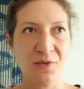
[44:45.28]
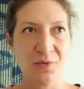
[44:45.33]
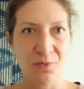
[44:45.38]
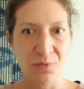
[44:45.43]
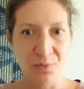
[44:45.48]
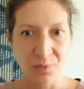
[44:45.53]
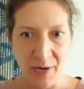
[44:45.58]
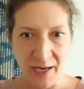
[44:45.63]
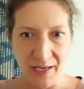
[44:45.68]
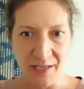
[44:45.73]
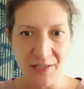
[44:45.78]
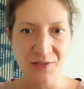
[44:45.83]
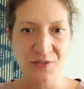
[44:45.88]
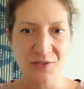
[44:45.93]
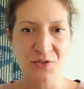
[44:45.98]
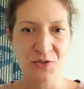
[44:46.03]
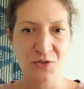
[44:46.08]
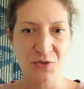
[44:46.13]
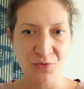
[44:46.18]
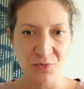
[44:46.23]
ways
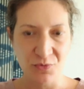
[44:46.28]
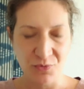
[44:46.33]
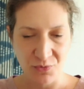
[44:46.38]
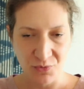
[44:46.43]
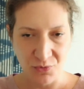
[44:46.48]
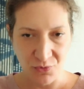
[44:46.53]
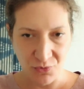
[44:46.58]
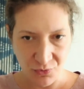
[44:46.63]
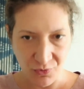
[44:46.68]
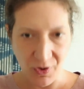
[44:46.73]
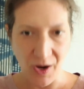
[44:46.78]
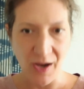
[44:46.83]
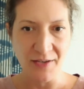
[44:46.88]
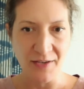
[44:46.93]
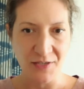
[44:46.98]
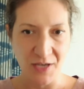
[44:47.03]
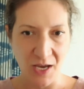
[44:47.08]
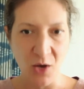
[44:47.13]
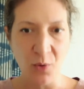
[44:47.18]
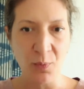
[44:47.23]
to try
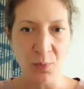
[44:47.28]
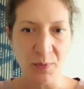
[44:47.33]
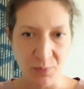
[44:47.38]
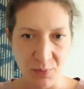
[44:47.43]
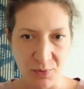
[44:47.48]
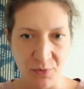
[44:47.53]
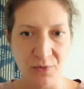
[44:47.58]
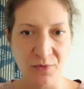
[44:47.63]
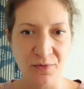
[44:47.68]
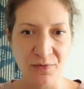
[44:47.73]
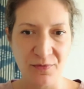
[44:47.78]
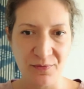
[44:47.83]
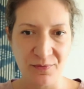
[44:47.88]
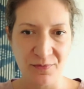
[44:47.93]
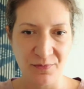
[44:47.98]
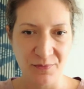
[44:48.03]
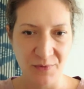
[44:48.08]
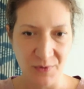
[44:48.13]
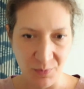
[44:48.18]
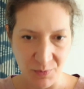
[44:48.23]
to help improve
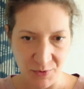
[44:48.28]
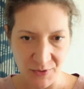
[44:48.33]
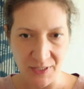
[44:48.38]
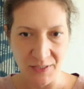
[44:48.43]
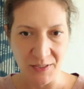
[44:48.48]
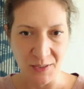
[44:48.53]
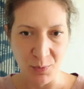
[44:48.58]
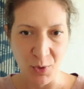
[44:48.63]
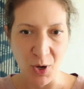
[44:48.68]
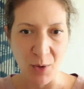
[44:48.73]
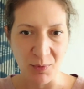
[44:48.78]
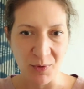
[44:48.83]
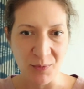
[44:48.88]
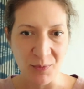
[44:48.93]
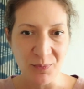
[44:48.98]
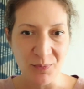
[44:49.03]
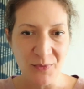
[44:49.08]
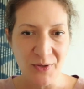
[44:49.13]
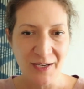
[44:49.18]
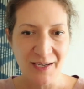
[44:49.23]
the presenting problem.
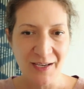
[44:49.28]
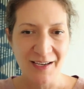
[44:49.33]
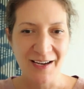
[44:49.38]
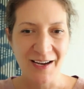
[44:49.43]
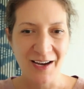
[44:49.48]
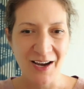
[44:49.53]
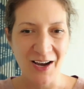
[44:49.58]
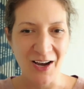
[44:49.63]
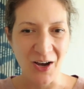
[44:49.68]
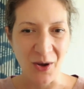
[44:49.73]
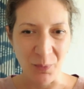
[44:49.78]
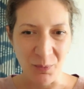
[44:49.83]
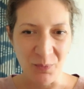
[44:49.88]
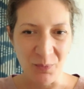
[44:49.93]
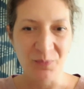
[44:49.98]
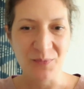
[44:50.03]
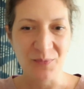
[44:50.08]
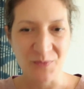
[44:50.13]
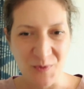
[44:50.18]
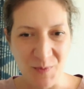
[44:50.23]

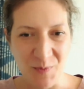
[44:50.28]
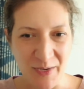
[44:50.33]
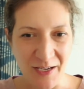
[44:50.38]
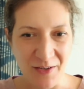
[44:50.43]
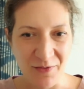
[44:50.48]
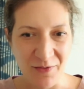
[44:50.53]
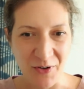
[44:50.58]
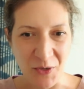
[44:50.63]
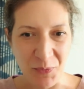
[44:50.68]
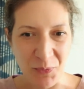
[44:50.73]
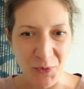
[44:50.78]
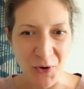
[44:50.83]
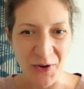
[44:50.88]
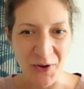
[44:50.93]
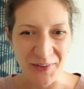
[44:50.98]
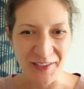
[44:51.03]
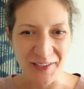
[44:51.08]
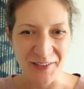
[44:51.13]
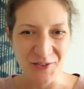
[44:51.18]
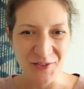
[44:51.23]
Speaking very
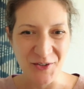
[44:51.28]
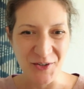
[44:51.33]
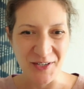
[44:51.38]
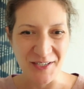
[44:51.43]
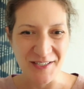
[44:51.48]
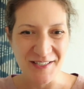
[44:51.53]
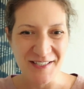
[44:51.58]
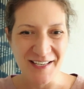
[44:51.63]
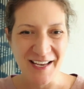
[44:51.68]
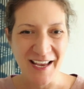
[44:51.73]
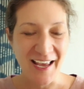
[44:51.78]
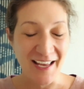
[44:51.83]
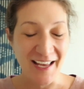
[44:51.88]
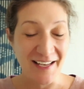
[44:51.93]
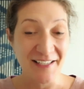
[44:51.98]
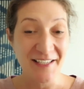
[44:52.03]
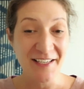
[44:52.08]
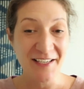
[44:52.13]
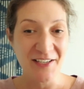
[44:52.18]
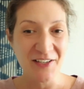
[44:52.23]
broadly, of course. And
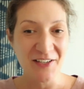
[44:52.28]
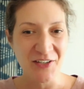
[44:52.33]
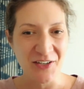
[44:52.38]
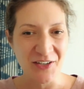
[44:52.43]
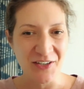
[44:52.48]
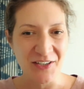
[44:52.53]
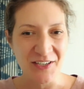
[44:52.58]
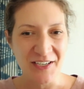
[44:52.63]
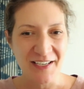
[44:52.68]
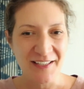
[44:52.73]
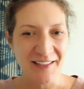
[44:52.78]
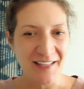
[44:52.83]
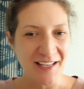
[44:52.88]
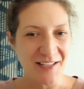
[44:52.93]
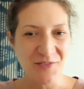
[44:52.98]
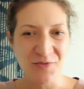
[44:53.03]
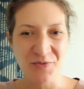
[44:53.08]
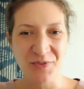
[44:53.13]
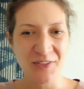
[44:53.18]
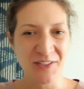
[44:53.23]
here,
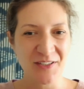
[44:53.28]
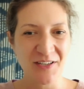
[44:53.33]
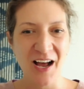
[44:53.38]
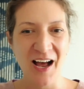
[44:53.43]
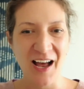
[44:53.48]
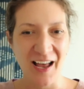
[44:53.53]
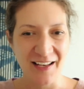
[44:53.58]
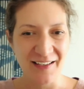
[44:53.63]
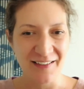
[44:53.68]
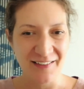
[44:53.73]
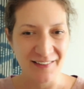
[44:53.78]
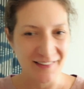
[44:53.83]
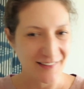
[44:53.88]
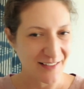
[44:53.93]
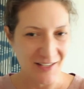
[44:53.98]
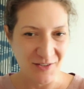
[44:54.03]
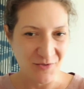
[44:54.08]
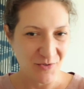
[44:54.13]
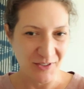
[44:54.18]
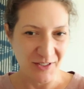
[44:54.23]
that's really not
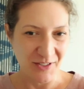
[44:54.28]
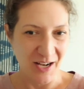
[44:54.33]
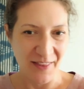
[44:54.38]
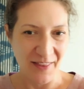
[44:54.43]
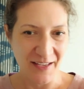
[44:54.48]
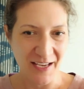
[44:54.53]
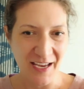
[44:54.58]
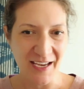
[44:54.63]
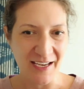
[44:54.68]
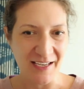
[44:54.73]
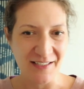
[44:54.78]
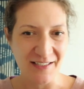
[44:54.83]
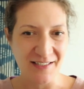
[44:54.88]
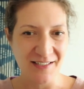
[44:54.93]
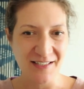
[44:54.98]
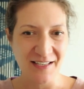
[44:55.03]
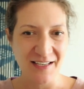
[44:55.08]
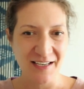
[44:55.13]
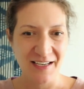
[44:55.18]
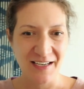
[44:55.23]
the
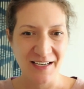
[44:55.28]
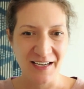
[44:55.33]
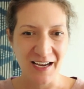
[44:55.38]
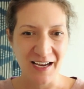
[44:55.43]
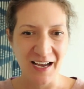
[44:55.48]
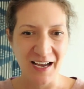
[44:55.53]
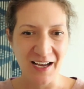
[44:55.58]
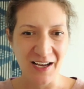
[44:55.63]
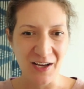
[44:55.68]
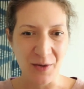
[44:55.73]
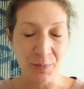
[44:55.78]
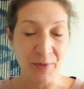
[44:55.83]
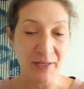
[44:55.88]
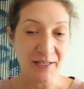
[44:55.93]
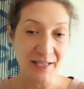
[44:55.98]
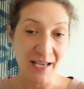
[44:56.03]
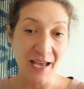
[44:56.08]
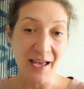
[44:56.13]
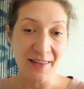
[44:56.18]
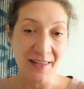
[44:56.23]
case. But
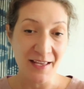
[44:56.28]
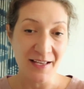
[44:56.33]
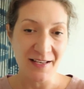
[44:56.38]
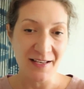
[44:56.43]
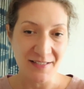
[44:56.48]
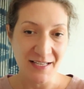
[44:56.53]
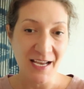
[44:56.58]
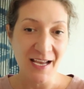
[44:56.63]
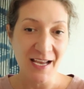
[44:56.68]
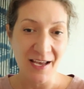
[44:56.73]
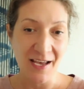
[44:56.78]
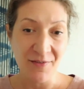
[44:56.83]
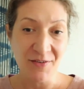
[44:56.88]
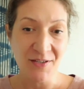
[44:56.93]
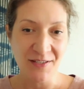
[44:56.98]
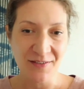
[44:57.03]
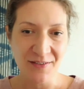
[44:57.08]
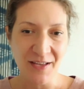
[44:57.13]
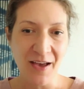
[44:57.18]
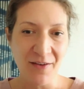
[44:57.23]
yeah, that and
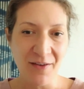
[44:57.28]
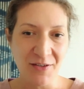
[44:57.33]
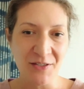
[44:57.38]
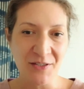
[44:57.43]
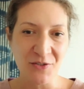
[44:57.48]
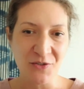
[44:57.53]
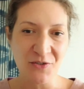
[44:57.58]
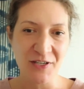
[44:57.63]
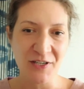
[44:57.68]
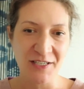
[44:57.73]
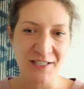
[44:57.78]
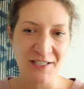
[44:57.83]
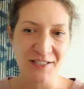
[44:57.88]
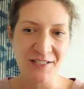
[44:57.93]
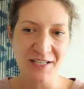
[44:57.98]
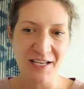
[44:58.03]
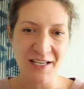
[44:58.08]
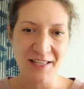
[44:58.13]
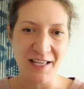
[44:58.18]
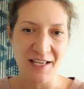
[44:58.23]
having the trainees
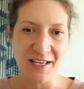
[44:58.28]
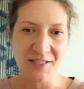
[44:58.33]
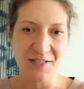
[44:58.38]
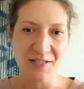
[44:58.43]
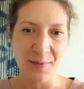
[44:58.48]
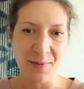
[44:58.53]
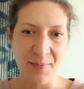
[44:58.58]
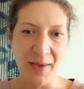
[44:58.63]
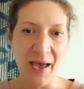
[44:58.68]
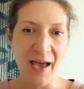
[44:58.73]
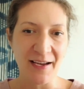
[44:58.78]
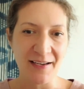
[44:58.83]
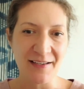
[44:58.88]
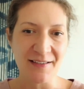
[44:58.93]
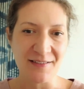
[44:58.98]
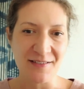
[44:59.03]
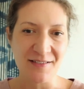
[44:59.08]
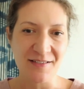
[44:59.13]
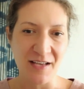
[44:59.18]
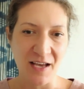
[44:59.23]
take that step back
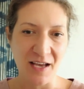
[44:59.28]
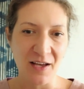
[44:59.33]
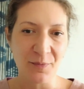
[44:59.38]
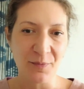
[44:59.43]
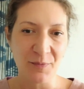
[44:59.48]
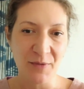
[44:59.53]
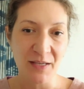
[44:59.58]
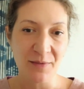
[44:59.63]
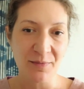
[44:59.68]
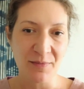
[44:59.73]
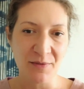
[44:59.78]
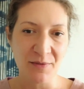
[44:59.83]
is can be